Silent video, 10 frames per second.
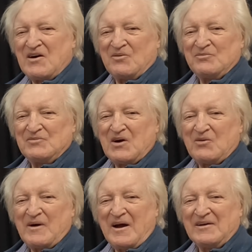No,
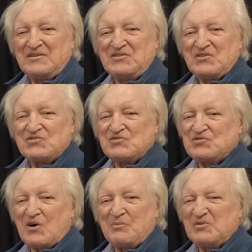no, Andy doesn't
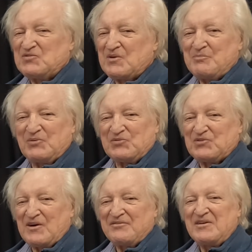stop at simple
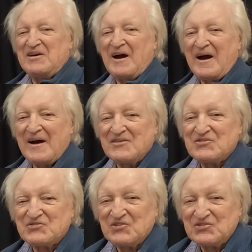stuff. He we,
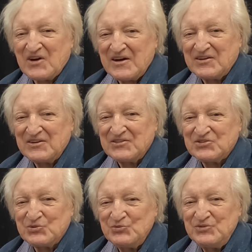has we... to take it
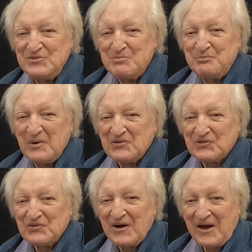to the
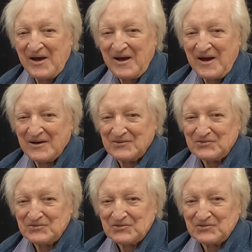bitter end.